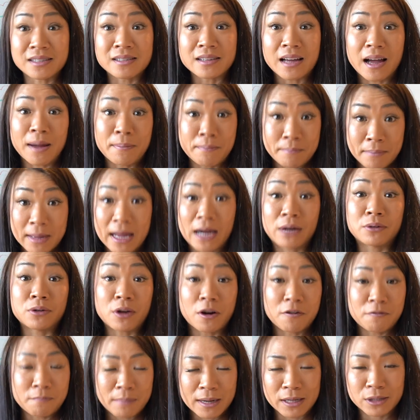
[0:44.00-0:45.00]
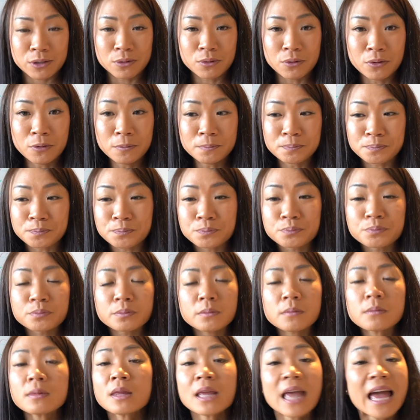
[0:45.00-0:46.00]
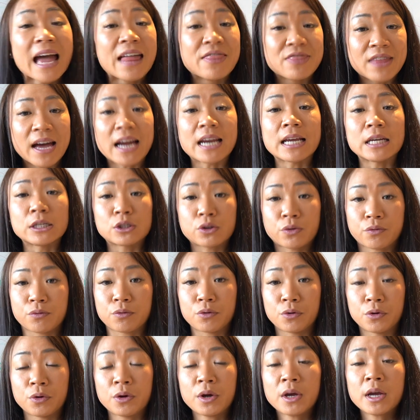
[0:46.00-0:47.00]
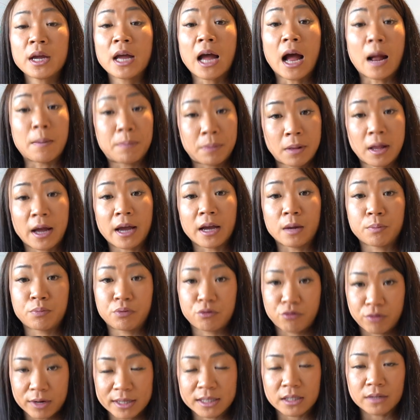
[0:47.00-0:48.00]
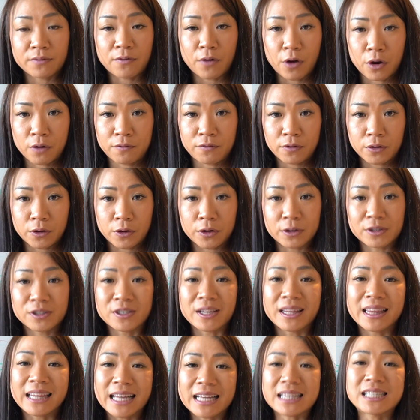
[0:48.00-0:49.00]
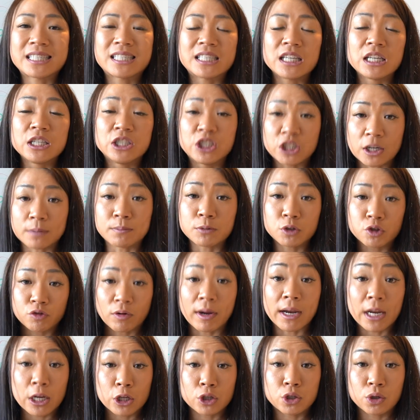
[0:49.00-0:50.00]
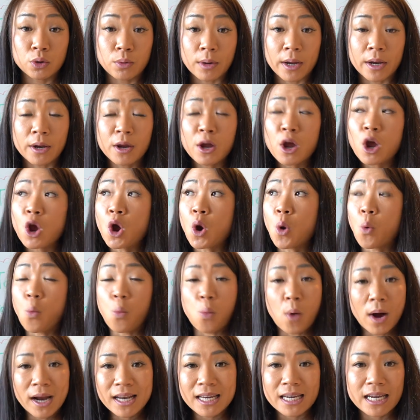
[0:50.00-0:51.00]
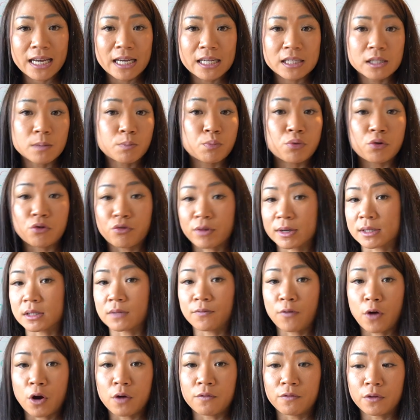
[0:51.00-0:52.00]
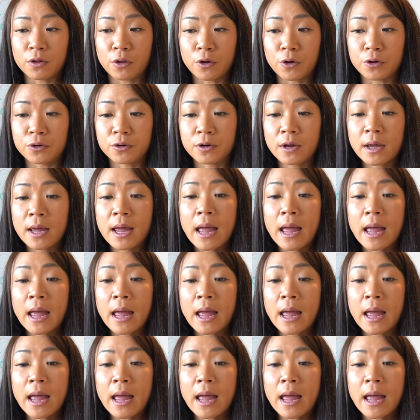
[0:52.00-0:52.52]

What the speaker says: amount of muscle, and that is through applying progressive overload. So let's jump straight into it. What is progressive overload?